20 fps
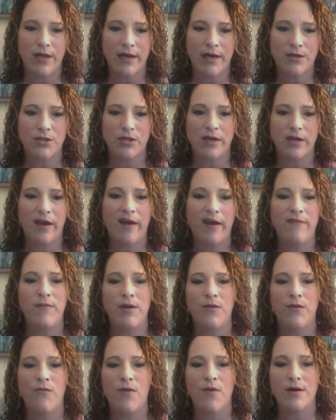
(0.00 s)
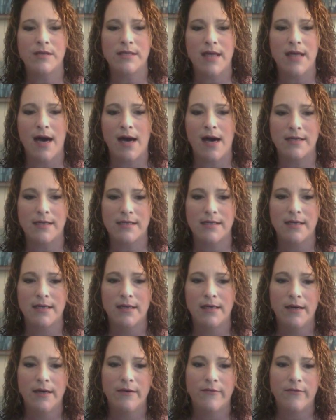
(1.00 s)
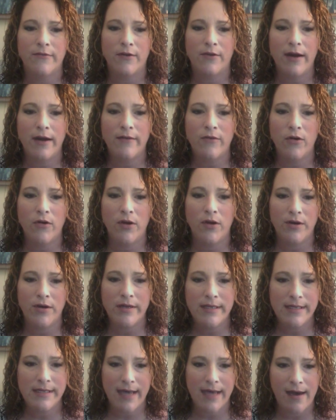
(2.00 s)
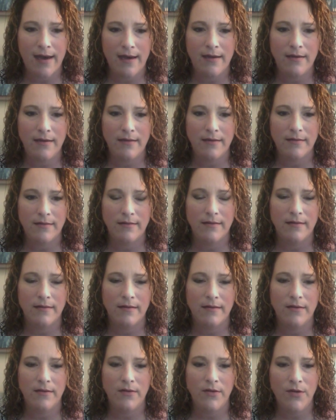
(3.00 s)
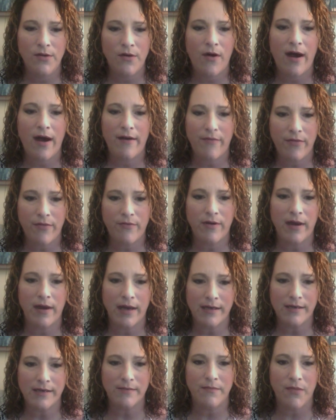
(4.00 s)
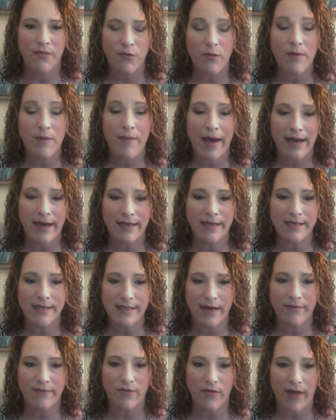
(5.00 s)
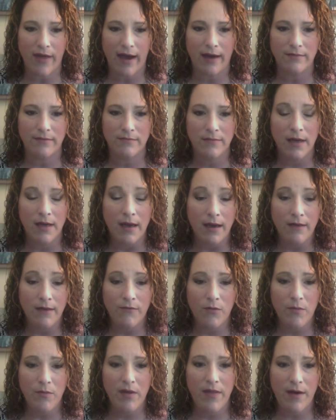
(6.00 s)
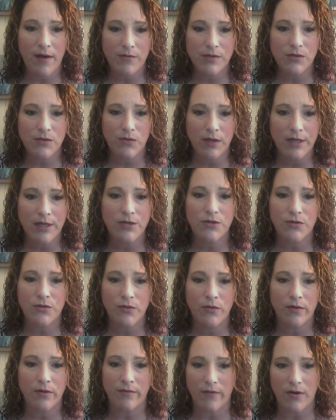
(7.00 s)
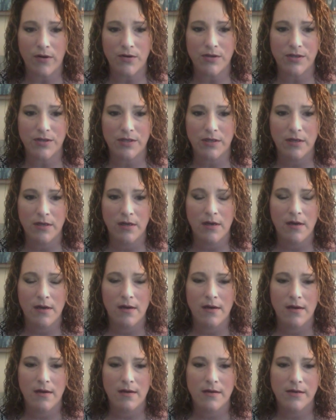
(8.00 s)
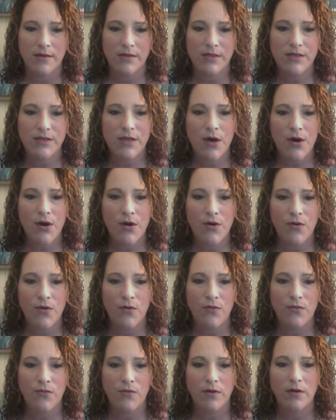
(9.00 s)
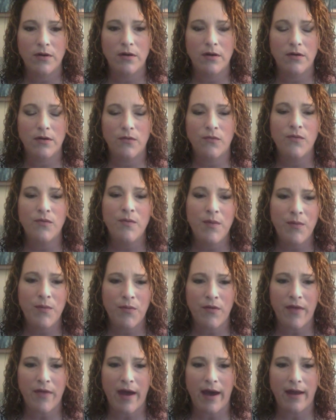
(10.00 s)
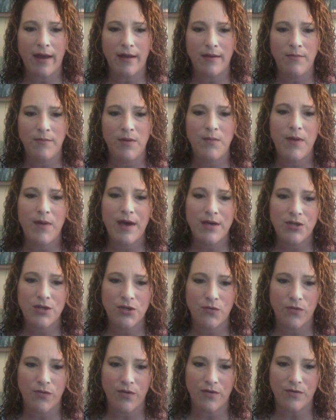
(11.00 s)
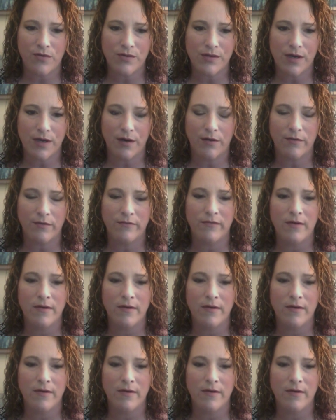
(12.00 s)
actually gave me was that for every good day, you'll have 3 bad days after that. And for me, that was really true at first. So remember that and be patient with yourself.